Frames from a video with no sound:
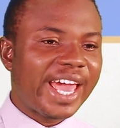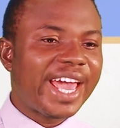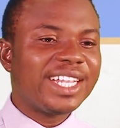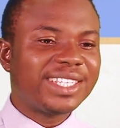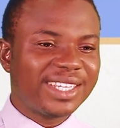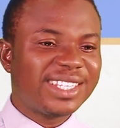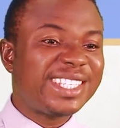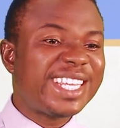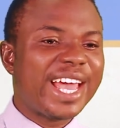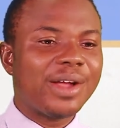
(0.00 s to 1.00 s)
eight
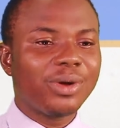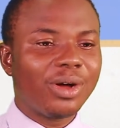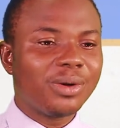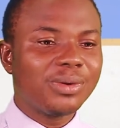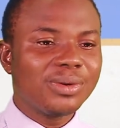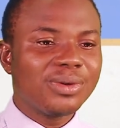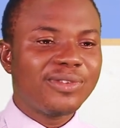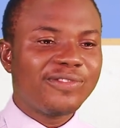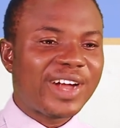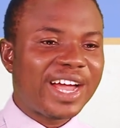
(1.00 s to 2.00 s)
zero
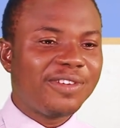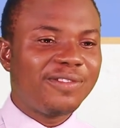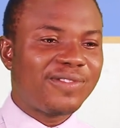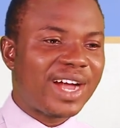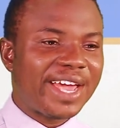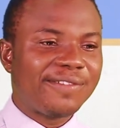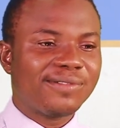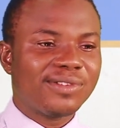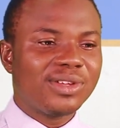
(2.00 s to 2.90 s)
five five